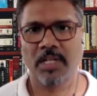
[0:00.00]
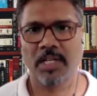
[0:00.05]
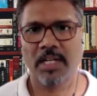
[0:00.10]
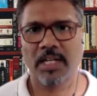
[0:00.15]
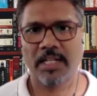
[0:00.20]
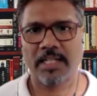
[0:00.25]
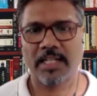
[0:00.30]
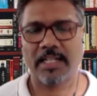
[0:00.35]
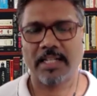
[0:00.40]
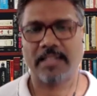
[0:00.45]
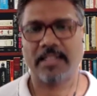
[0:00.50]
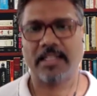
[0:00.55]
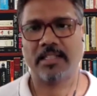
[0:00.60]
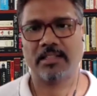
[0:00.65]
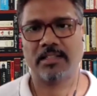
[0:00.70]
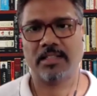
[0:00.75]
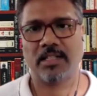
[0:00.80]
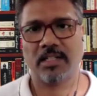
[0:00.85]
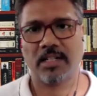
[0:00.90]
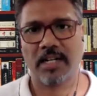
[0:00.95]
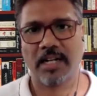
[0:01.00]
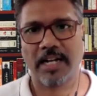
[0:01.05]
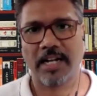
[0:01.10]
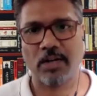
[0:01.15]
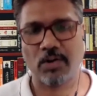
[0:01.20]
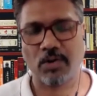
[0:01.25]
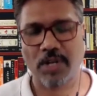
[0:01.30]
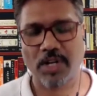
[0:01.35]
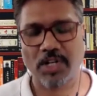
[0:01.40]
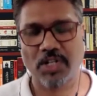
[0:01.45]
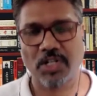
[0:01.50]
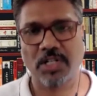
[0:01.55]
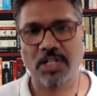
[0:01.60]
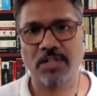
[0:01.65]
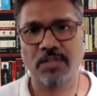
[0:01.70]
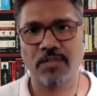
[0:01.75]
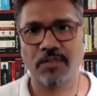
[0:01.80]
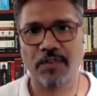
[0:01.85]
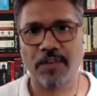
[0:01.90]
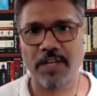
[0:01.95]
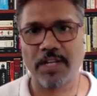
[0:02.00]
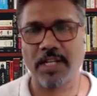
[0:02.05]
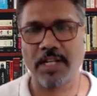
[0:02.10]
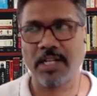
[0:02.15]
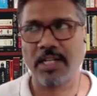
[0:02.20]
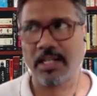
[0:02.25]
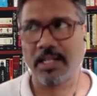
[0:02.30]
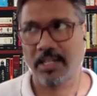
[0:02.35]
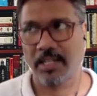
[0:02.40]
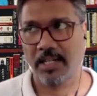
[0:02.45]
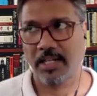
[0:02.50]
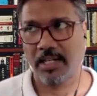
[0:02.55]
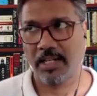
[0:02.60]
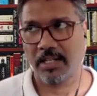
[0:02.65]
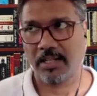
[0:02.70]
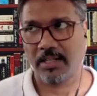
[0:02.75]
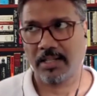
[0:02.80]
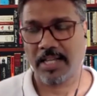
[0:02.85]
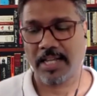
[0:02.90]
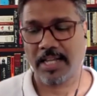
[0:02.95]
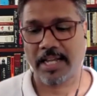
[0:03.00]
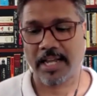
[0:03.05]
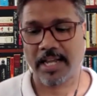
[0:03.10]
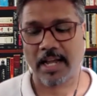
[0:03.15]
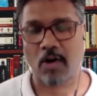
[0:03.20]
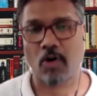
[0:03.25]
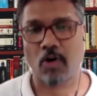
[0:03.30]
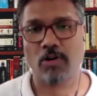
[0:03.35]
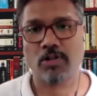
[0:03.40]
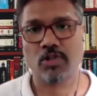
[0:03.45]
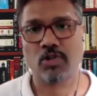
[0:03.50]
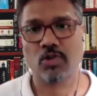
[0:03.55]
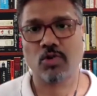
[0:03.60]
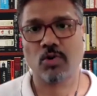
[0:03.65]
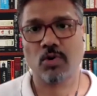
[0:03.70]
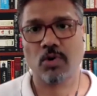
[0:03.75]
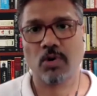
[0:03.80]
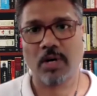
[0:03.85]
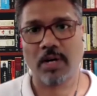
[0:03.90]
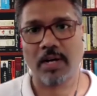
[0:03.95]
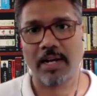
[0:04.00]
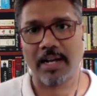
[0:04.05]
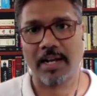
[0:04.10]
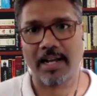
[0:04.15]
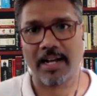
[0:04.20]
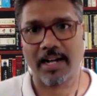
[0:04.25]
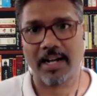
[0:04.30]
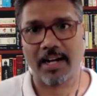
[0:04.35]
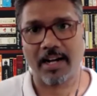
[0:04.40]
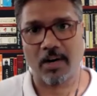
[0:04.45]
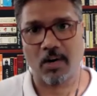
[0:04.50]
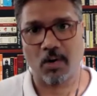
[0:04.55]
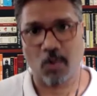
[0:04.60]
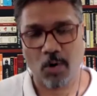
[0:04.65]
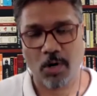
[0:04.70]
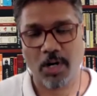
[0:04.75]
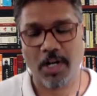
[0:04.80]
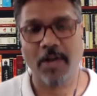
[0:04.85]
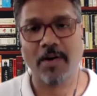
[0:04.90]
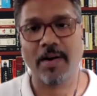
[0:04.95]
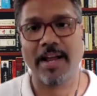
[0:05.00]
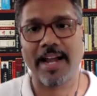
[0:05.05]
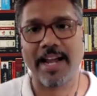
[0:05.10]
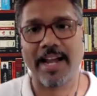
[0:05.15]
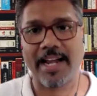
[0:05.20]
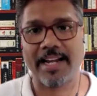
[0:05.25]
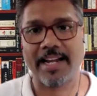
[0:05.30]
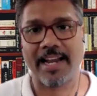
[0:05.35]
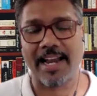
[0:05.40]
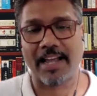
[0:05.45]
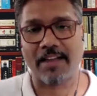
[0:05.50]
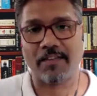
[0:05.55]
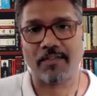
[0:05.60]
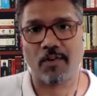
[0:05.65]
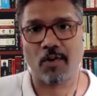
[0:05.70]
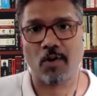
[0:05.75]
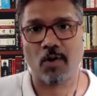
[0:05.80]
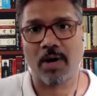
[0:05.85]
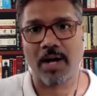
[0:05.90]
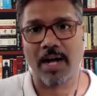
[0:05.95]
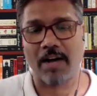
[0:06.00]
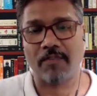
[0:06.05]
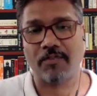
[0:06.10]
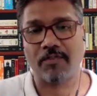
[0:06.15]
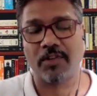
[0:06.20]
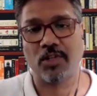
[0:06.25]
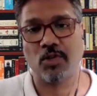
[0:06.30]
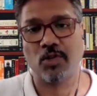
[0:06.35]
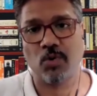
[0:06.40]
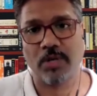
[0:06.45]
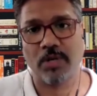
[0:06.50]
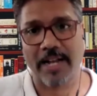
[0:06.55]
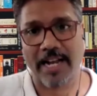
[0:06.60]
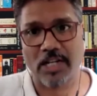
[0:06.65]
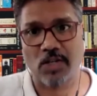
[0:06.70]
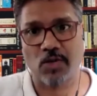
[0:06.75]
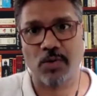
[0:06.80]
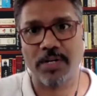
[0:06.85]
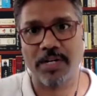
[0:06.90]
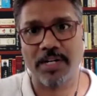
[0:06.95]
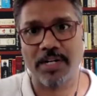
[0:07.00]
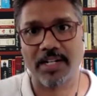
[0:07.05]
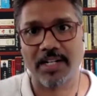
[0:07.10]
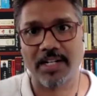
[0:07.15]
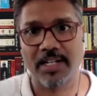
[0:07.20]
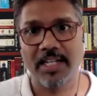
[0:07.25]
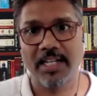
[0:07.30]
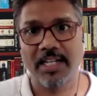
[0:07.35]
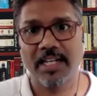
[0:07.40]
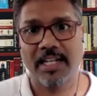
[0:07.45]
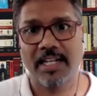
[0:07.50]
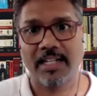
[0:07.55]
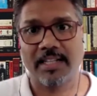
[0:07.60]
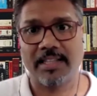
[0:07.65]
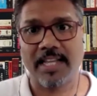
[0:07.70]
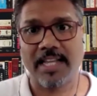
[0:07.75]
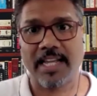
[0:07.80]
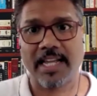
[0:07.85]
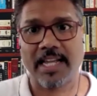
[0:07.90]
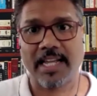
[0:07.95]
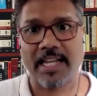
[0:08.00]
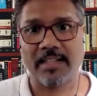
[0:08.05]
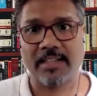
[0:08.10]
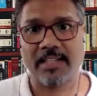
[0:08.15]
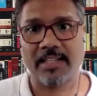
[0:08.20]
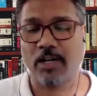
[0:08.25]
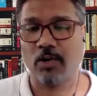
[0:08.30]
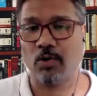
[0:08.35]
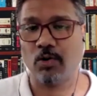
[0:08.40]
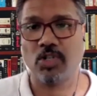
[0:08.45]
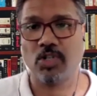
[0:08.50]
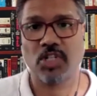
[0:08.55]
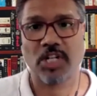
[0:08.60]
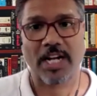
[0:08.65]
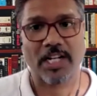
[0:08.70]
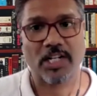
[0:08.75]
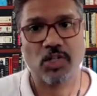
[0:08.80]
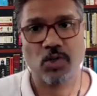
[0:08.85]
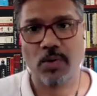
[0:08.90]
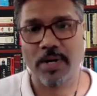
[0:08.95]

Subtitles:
The education is free. They also hold your hand lifelong after you graduate. They don't charge you